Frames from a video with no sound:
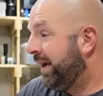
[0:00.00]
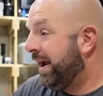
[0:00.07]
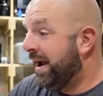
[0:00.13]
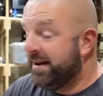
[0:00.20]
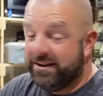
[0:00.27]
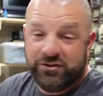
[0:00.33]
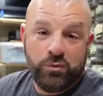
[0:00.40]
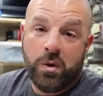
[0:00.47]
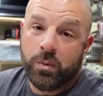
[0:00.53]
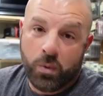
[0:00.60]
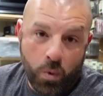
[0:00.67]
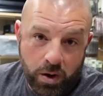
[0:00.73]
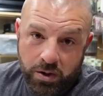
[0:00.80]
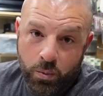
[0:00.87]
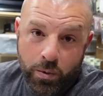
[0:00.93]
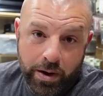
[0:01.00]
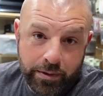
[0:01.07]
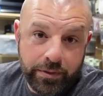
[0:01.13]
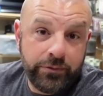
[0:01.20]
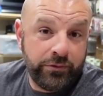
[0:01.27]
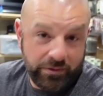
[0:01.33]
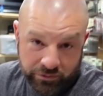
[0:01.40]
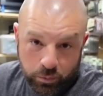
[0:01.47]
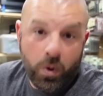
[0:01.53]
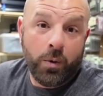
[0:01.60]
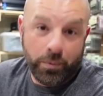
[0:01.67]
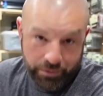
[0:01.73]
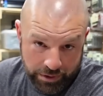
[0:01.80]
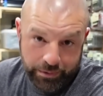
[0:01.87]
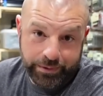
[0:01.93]
and this is what we're working with. So this is
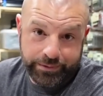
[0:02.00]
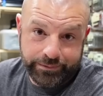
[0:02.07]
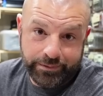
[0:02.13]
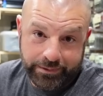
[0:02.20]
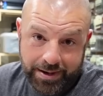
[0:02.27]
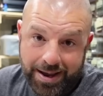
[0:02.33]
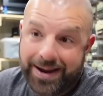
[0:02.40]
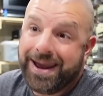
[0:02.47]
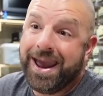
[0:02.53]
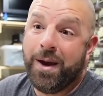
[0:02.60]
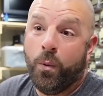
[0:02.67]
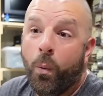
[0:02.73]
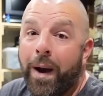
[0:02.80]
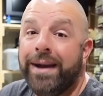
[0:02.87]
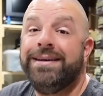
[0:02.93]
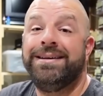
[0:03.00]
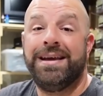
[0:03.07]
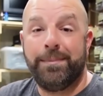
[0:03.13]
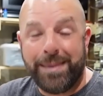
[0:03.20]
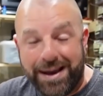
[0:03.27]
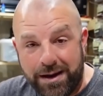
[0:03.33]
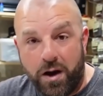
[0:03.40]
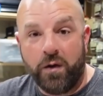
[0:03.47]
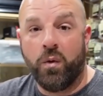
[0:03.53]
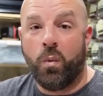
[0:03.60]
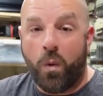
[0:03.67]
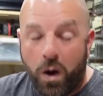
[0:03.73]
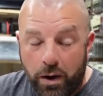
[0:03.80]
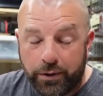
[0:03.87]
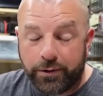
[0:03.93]
what we're doing. Okay, I can't wait to get back on the
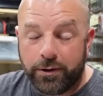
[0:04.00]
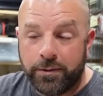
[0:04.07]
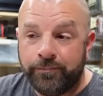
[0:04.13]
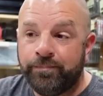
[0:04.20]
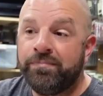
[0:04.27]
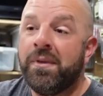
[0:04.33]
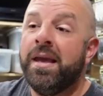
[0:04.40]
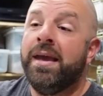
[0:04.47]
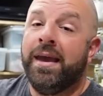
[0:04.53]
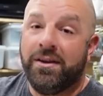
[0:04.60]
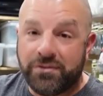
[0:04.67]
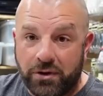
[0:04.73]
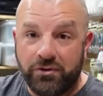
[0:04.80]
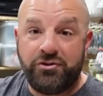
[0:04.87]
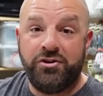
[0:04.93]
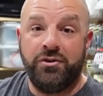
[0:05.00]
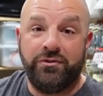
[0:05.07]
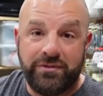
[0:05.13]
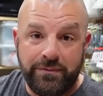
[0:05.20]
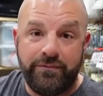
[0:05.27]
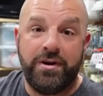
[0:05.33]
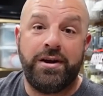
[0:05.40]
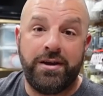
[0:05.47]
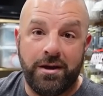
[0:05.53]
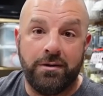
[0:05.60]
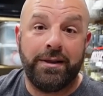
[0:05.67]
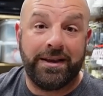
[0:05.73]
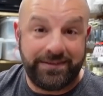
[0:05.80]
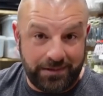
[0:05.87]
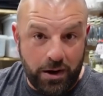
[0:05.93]
water and start shooting some video,
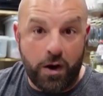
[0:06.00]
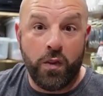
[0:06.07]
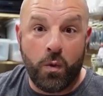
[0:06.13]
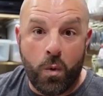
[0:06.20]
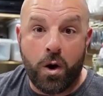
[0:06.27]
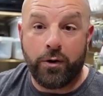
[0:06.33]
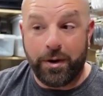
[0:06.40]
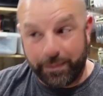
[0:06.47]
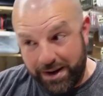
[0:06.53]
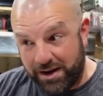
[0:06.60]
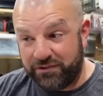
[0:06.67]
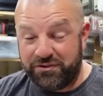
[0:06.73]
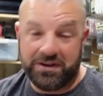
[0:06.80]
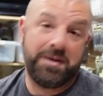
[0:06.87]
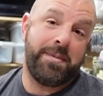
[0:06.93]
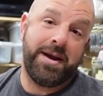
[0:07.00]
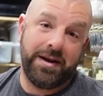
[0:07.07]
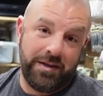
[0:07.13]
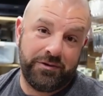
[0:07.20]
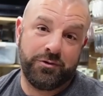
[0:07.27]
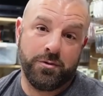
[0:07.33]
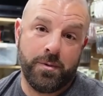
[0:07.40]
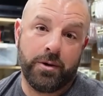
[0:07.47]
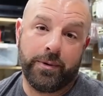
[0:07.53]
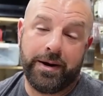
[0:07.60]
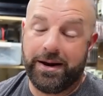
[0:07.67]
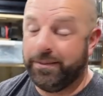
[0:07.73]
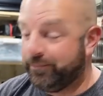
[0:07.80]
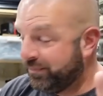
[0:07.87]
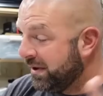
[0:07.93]
like I said, on the water. I'm kind of sick of being in this room
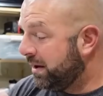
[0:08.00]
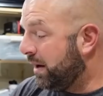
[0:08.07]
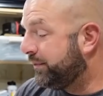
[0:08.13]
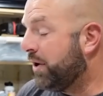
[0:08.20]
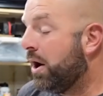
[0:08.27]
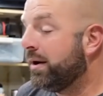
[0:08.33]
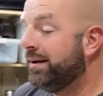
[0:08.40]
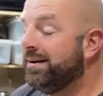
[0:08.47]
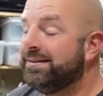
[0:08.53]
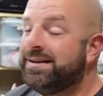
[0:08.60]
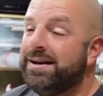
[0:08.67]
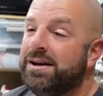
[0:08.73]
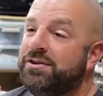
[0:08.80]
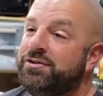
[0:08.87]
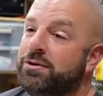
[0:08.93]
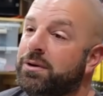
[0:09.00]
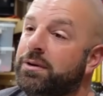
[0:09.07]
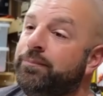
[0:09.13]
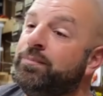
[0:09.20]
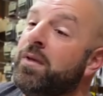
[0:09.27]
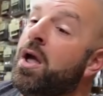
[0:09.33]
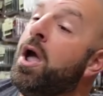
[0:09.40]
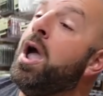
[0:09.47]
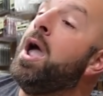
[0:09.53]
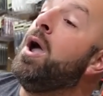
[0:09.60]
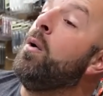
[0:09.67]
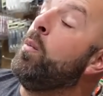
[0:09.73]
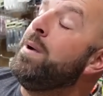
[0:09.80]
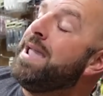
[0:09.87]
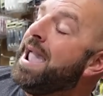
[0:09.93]
already. Enough talking. Let's get into it.
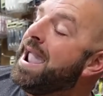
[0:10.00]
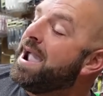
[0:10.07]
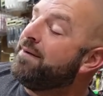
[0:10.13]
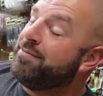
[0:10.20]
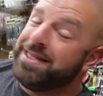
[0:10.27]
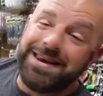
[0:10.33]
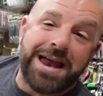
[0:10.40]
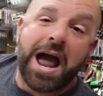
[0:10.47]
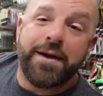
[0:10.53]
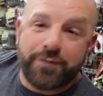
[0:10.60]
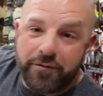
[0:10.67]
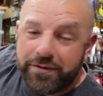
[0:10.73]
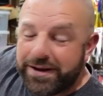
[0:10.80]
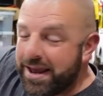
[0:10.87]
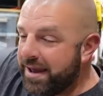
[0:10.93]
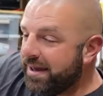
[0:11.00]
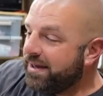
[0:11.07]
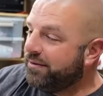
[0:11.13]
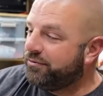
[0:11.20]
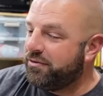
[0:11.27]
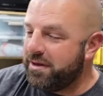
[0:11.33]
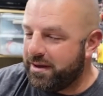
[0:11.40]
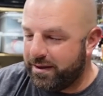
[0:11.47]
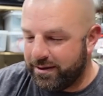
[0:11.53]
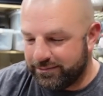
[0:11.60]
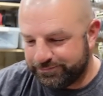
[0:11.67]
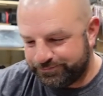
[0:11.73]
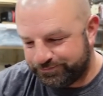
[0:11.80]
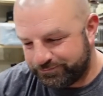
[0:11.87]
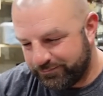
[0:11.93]
We have the knife of the day is the
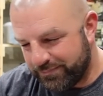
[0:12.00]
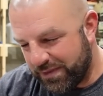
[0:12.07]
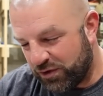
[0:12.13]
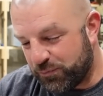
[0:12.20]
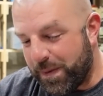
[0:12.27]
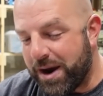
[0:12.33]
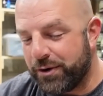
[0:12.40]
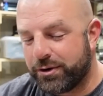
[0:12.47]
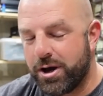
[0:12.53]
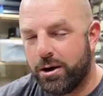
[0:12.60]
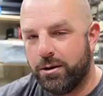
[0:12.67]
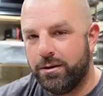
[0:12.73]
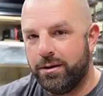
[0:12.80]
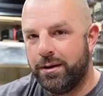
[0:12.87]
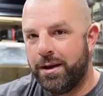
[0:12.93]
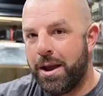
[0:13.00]
Spyderco